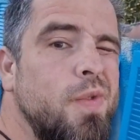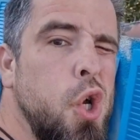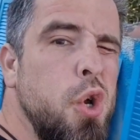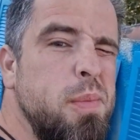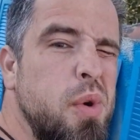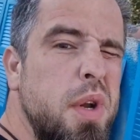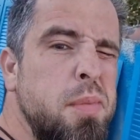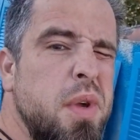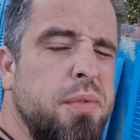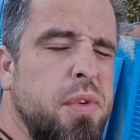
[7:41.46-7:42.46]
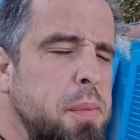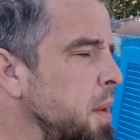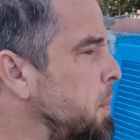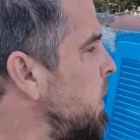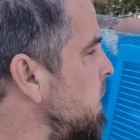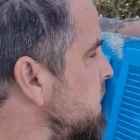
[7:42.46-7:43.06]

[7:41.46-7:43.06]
Good morning, beautiful people.